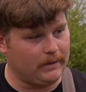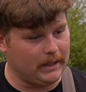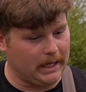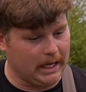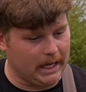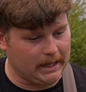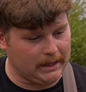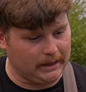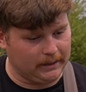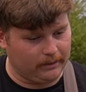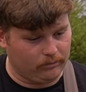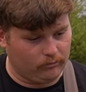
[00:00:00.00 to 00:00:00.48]

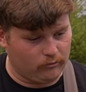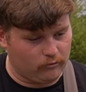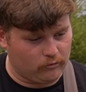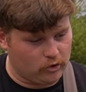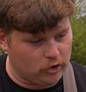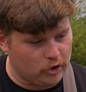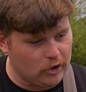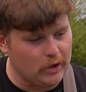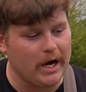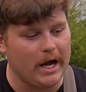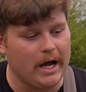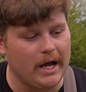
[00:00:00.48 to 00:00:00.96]
I'm
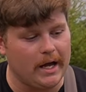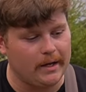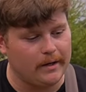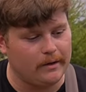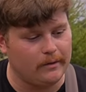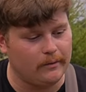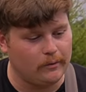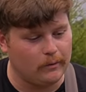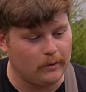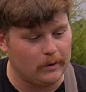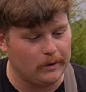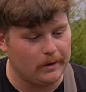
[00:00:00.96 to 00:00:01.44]

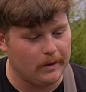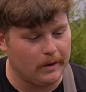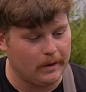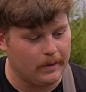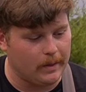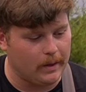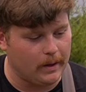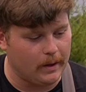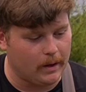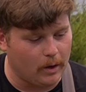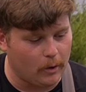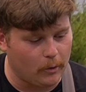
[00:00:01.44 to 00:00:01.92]
trying,
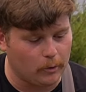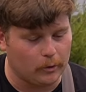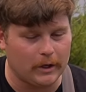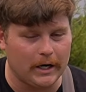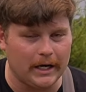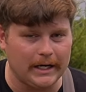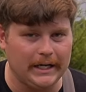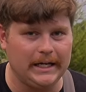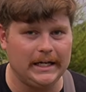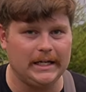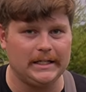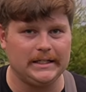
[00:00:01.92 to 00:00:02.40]
the older
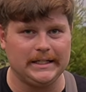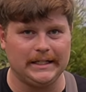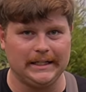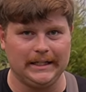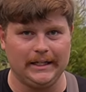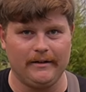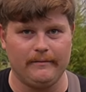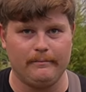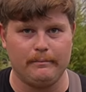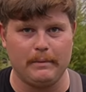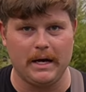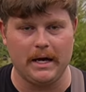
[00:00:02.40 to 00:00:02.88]
I get, to
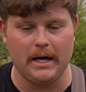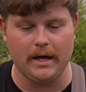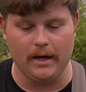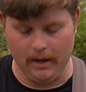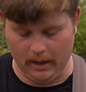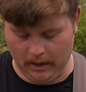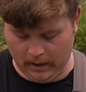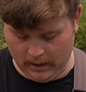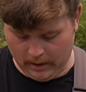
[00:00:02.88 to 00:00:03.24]
live by